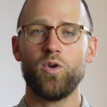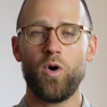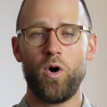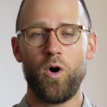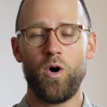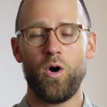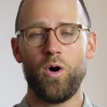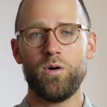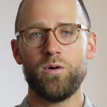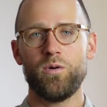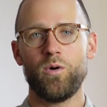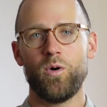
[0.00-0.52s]

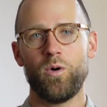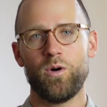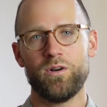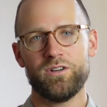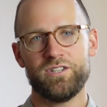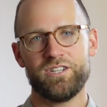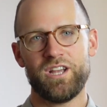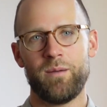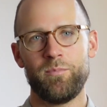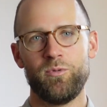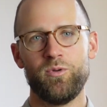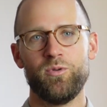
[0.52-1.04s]
or
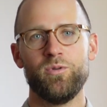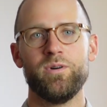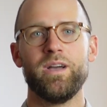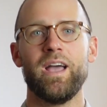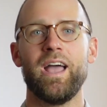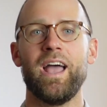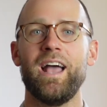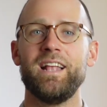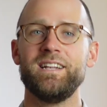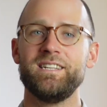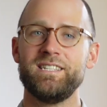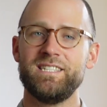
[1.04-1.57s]
jamu,
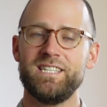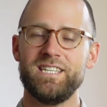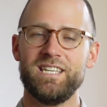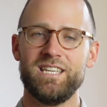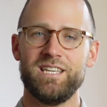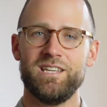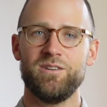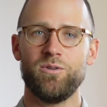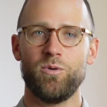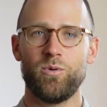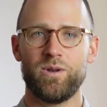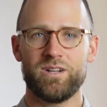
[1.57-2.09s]
and
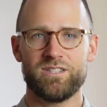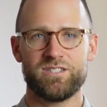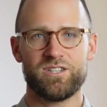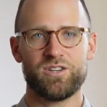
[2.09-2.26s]
di when it's